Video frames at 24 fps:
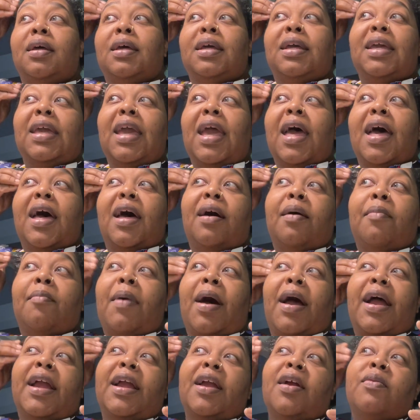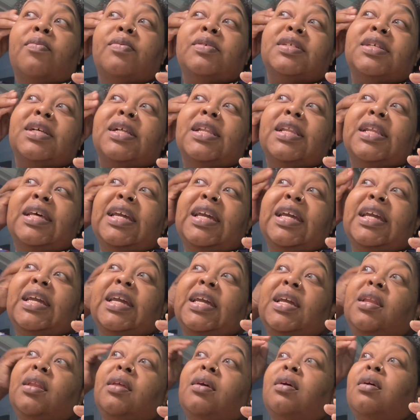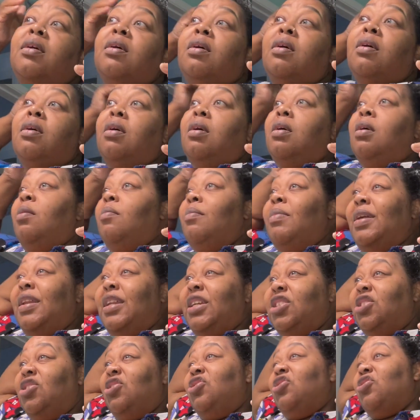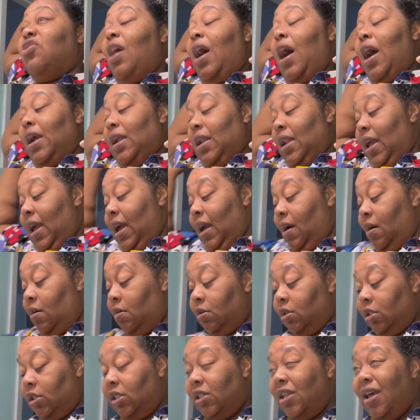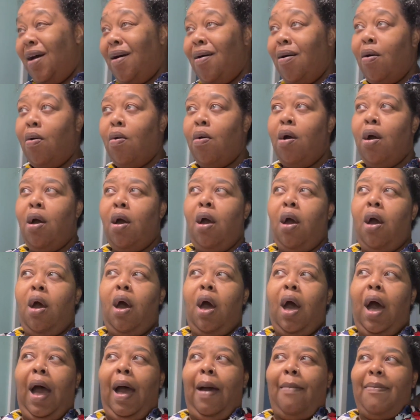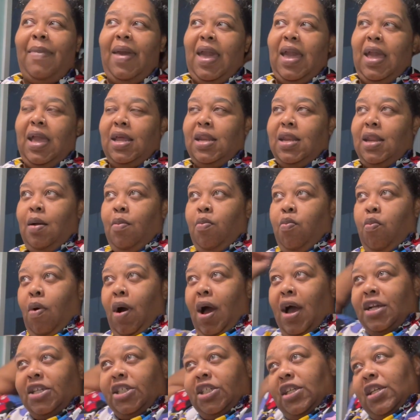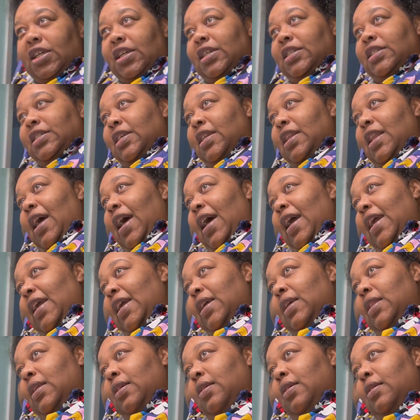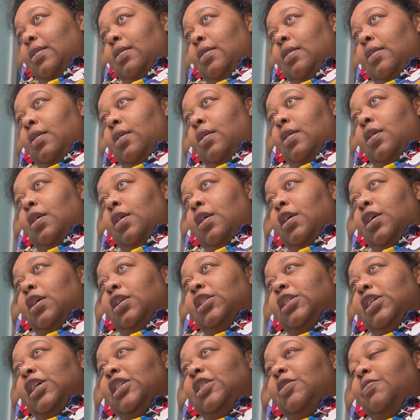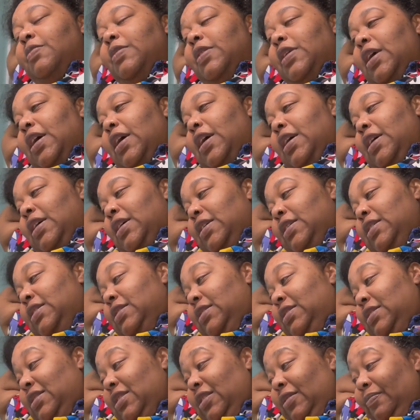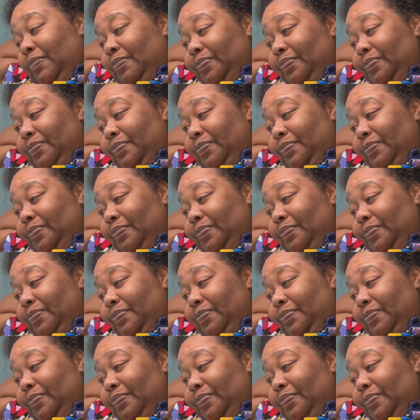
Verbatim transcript: yeah, my hair was clean, but it's dry now. So I may end up washing it tonight just because